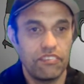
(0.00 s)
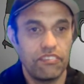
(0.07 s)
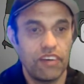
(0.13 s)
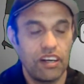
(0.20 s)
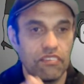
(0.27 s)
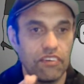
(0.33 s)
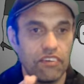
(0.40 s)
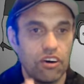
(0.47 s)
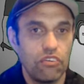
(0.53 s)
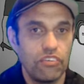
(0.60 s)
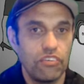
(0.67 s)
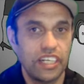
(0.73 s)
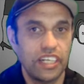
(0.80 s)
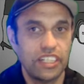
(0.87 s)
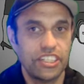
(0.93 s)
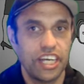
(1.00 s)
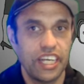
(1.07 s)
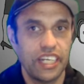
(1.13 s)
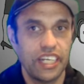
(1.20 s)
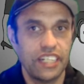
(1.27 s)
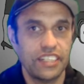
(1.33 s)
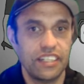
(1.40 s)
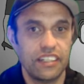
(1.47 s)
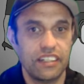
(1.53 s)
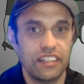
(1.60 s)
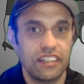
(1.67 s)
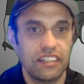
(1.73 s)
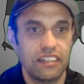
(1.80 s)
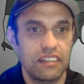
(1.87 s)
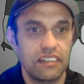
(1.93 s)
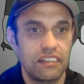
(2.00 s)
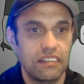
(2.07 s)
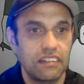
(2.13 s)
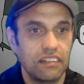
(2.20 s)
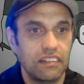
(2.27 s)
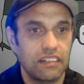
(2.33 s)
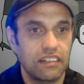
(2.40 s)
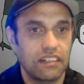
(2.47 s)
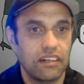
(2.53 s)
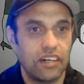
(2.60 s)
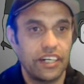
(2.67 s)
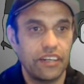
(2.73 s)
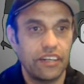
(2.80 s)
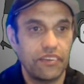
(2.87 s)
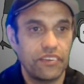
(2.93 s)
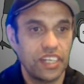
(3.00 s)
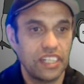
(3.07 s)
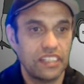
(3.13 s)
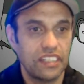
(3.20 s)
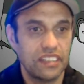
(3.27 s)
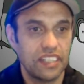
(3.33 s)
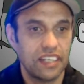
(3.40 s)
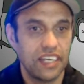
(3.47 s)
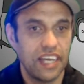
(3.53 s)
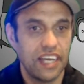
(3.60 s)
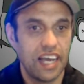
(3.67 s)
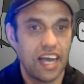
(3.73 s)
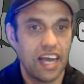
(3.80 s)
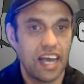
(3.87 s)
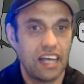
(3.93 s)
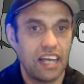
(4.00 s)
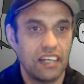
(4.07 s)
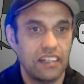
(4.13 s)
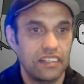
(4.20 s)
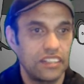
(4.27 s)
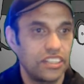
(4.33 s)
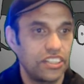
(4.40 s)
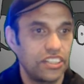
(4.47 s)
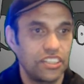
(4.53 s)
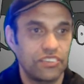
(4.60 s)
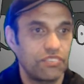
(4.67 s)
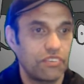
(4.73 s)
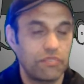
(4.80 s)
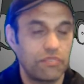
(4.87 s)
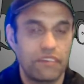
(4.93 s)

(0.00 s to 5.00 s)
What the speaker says: evolving, changing kind of things that they are, just from a